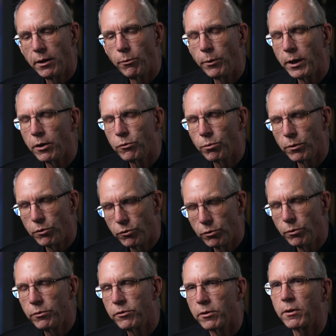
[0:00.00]
we
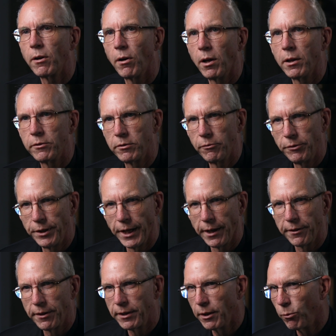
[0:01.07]
introduce a cause of death
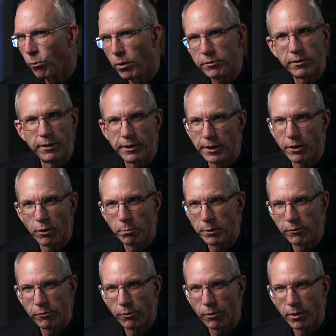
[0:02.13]
that wasn't there
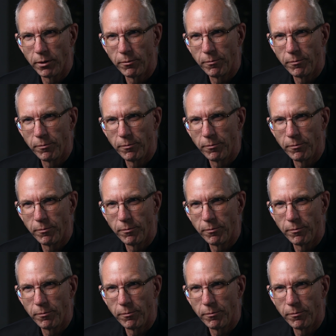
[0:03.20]
before.